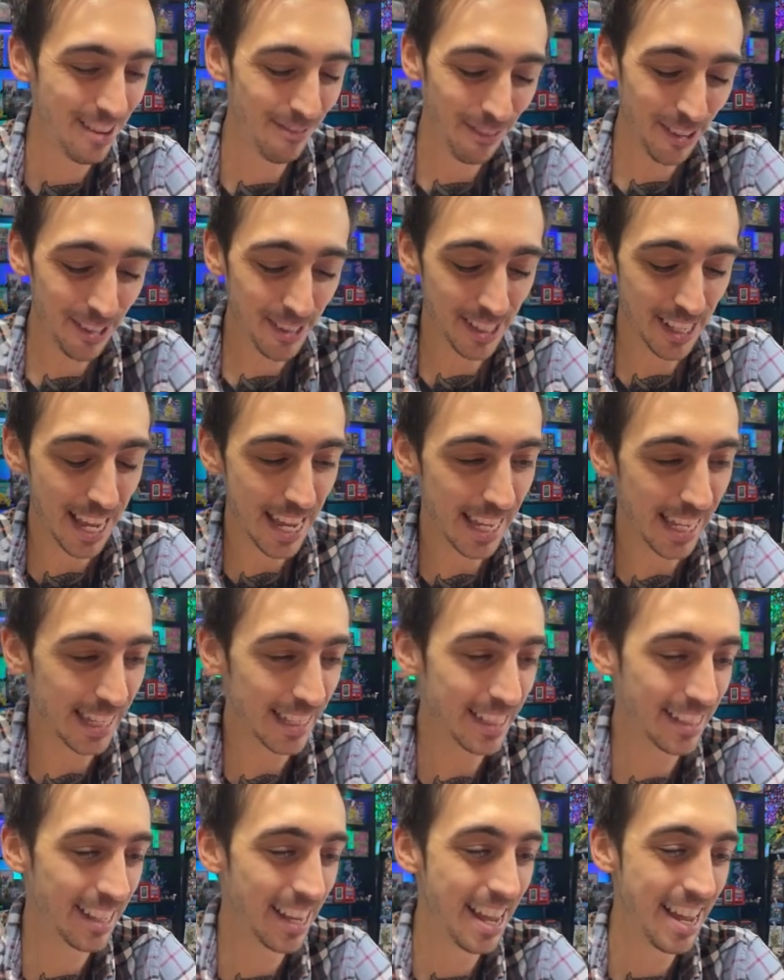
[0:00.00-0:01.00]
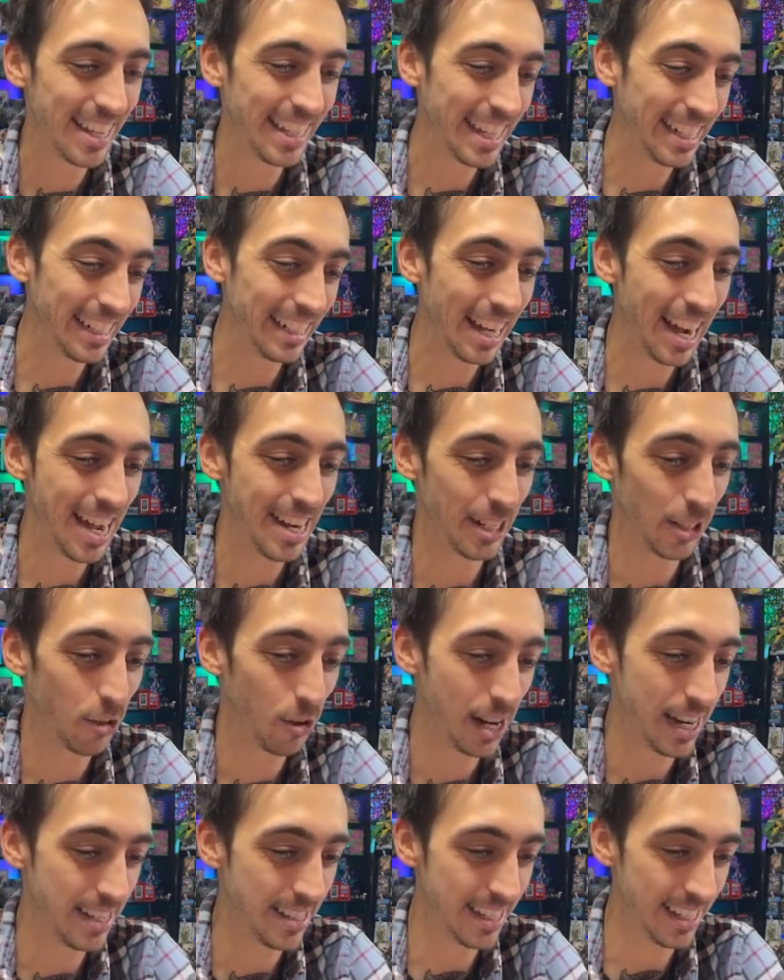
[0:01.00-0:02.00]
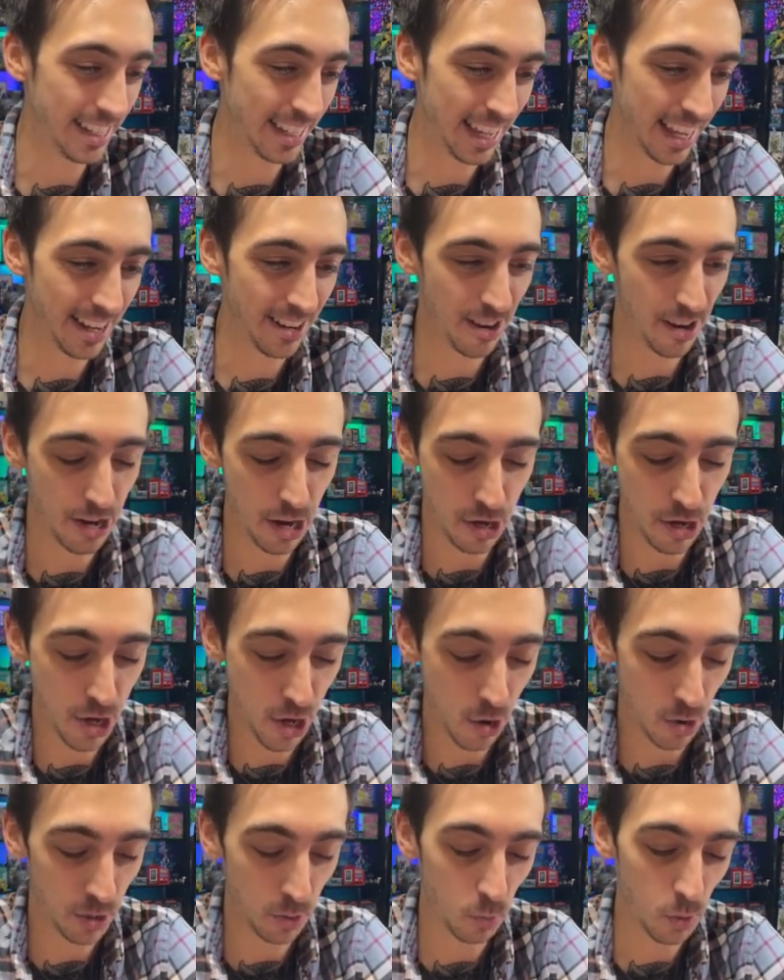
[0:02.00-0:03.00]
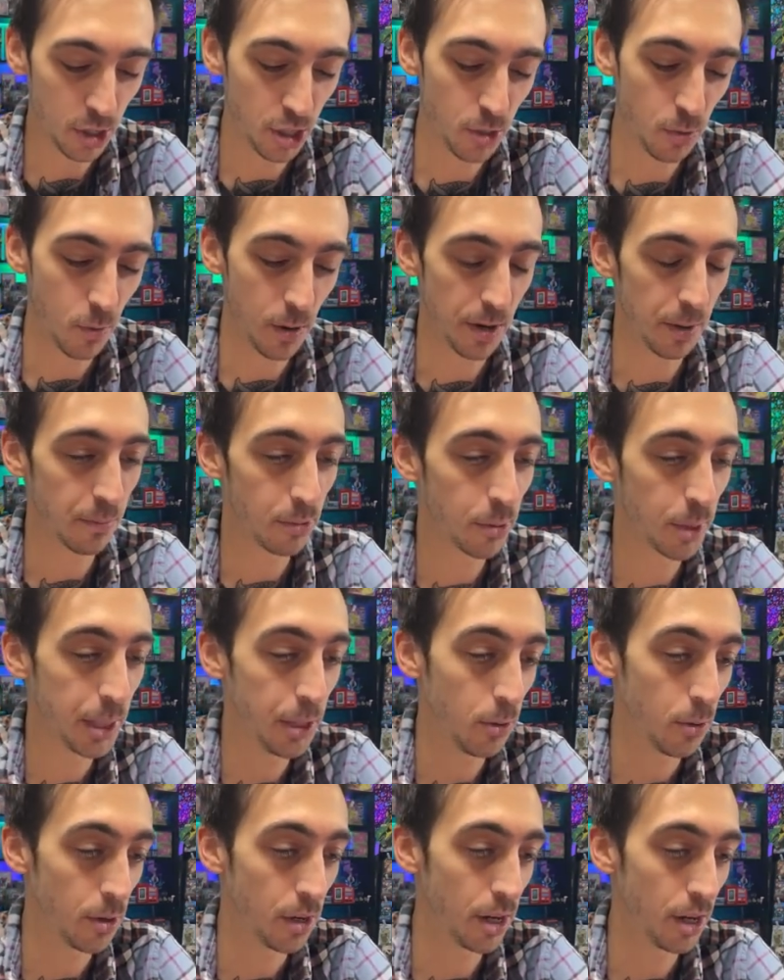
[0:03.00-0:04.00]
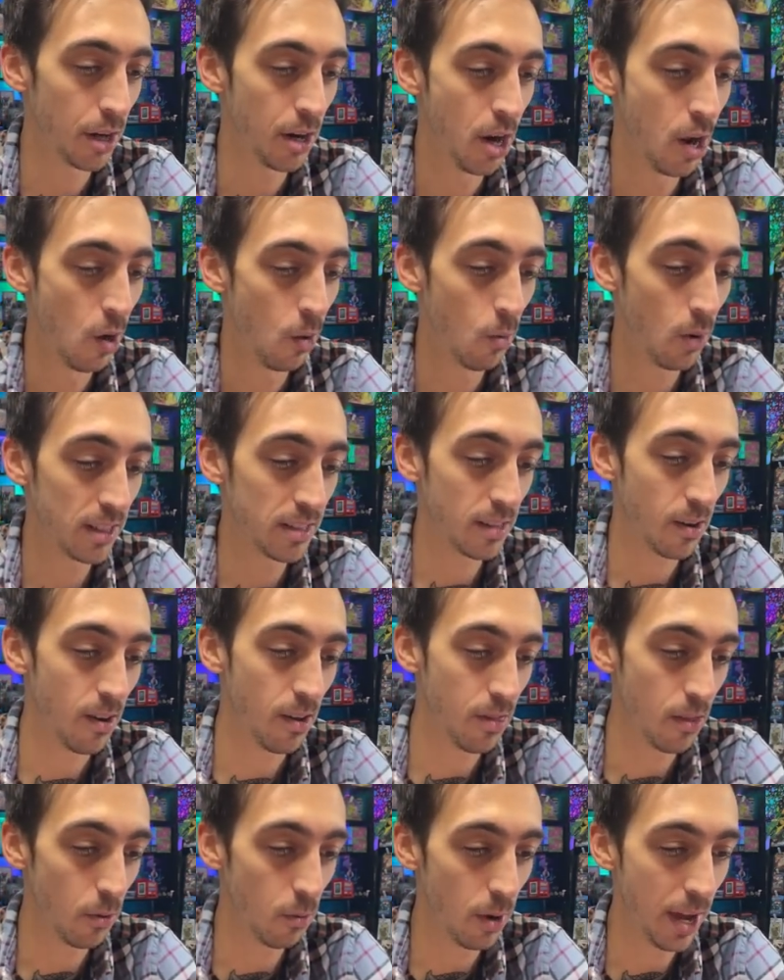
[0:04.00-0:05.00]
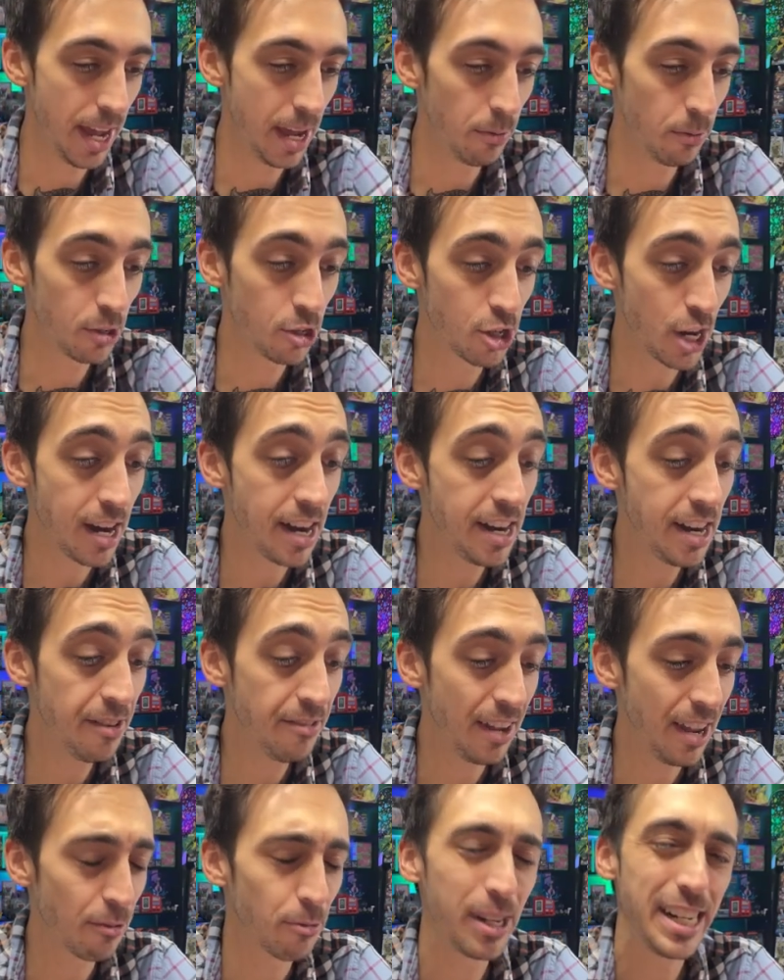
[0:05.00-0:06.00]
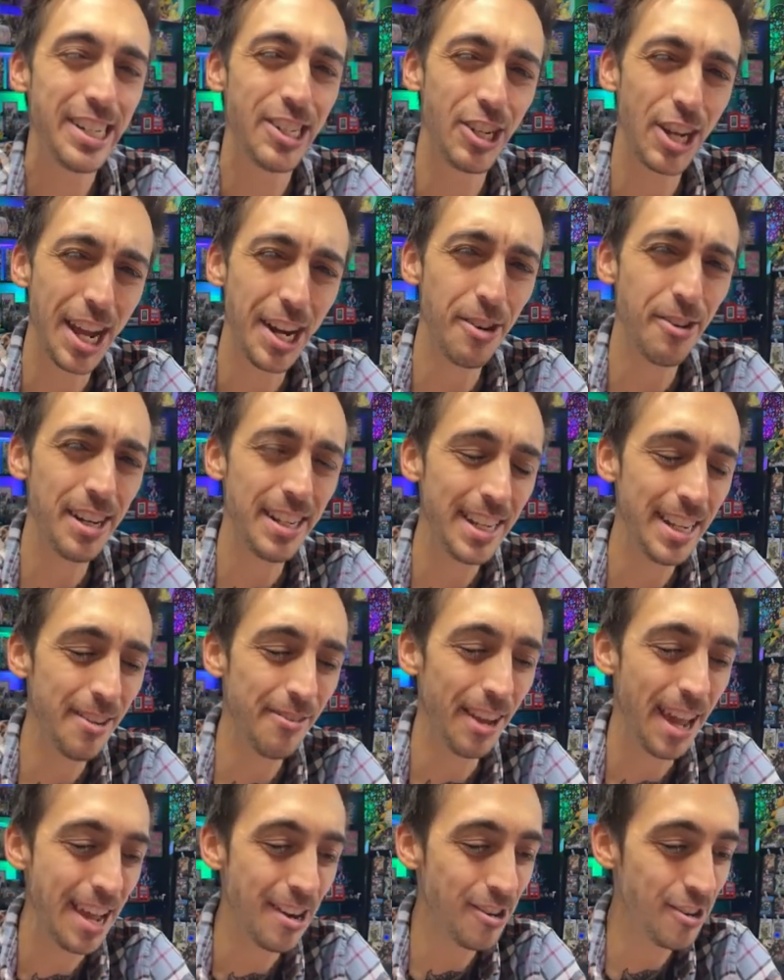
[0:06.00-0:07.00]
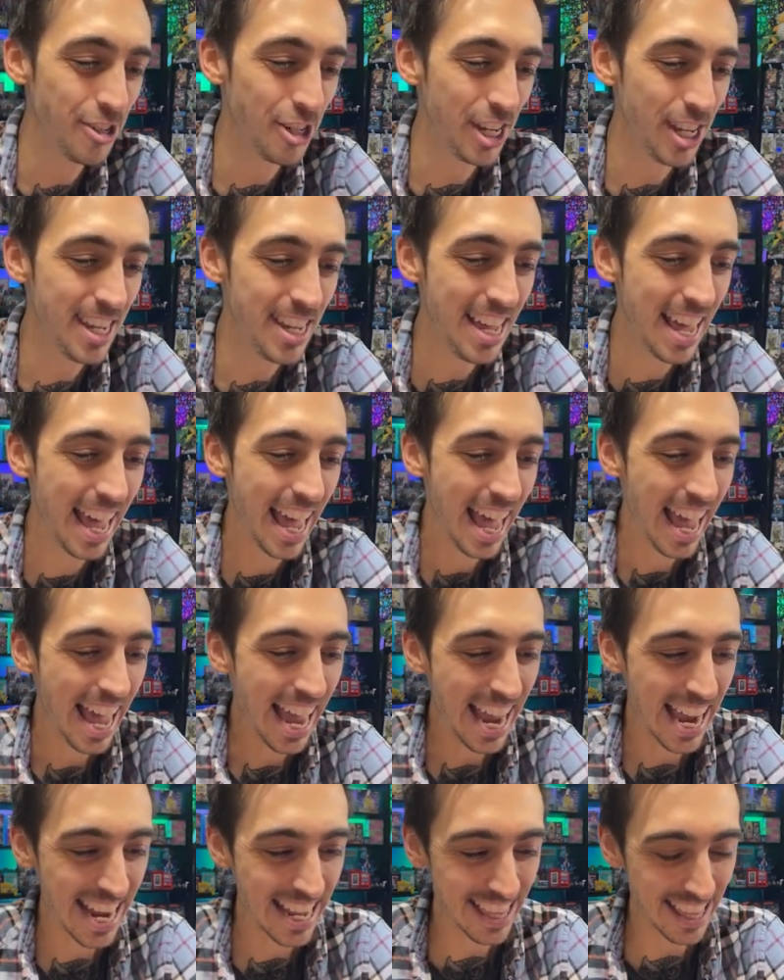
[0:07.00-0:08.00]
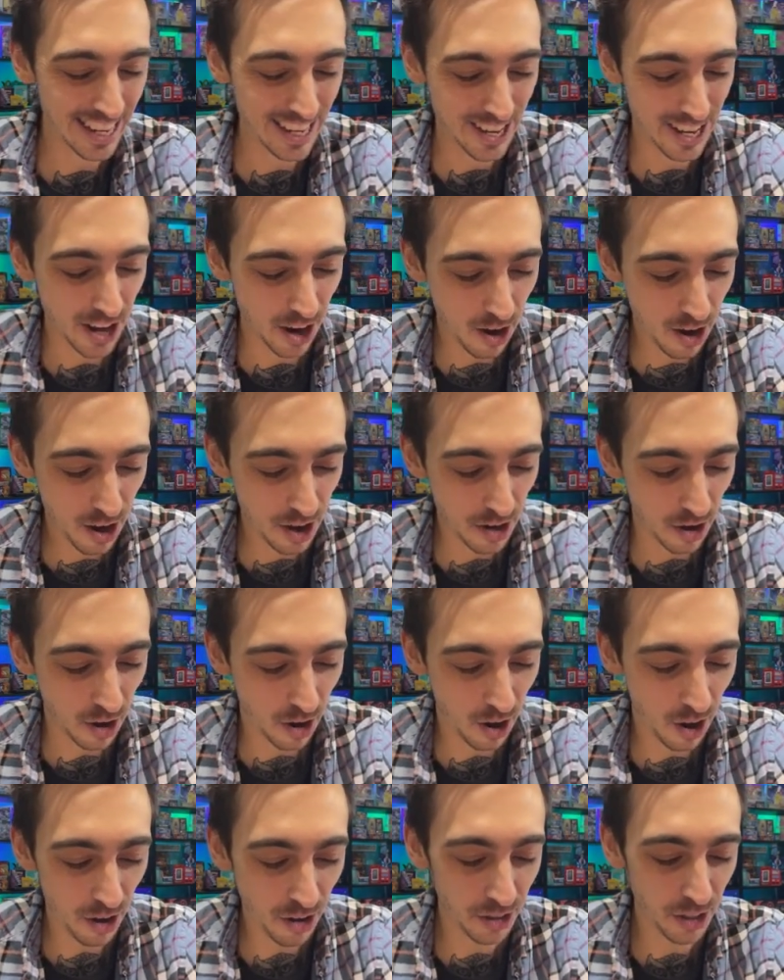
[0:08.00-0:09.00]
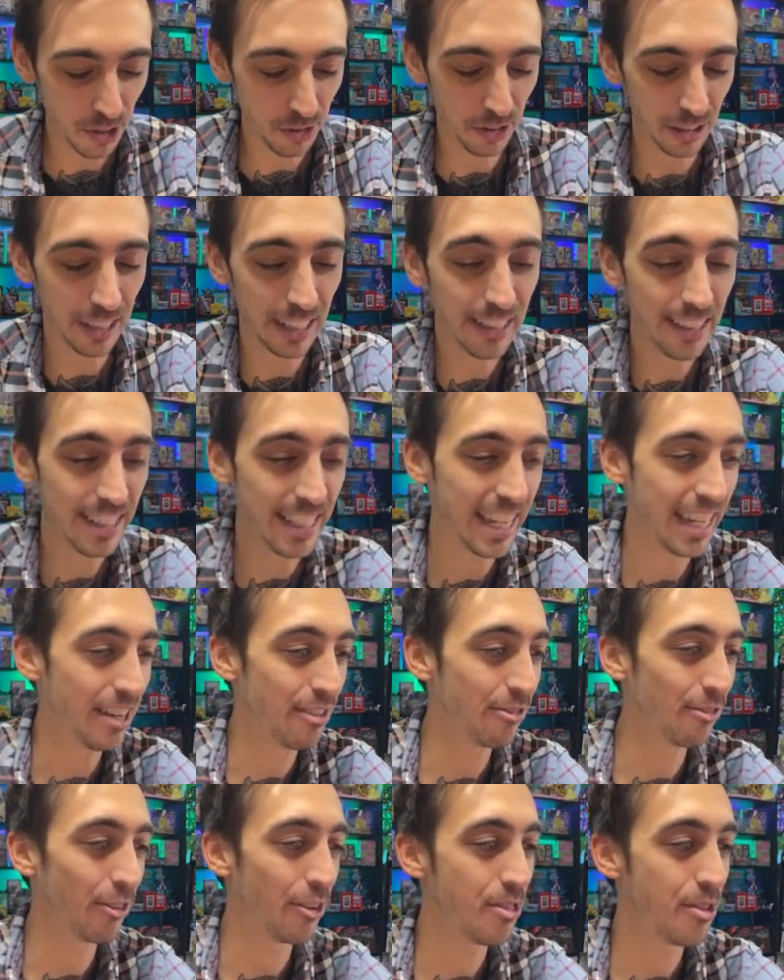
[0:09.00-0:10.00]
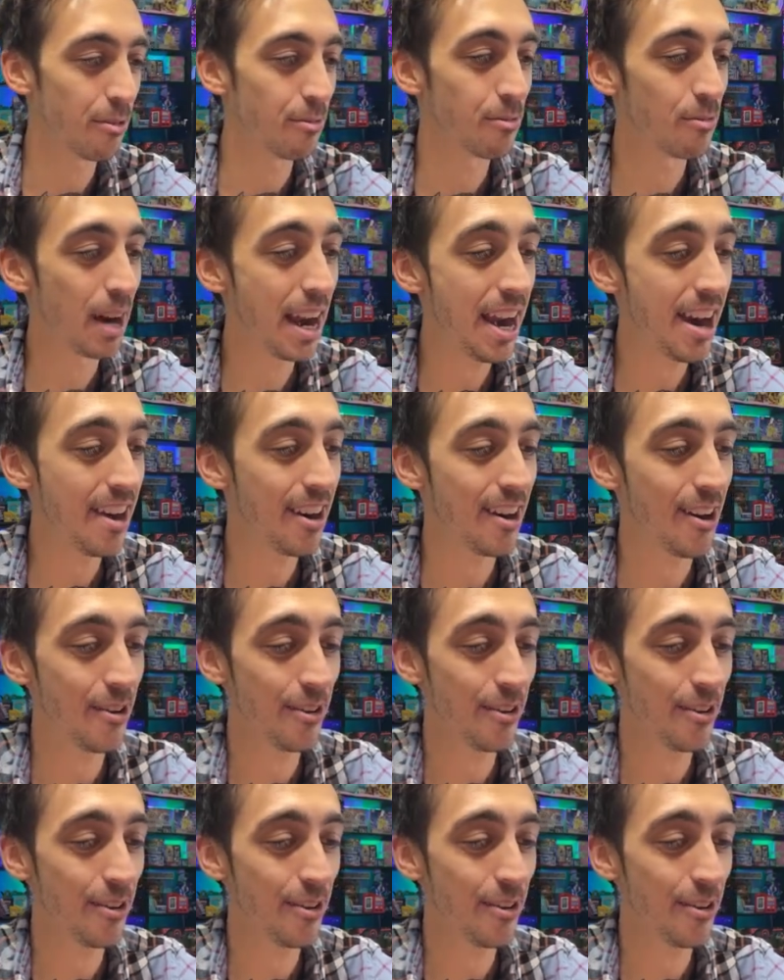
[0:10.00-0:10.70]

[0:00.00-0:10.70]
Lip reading: Feels like it's getting kind of crazy again on knowing what you want to pre-order, what's on the way. Regenerative energy and the non-holo Lilligant for the rare.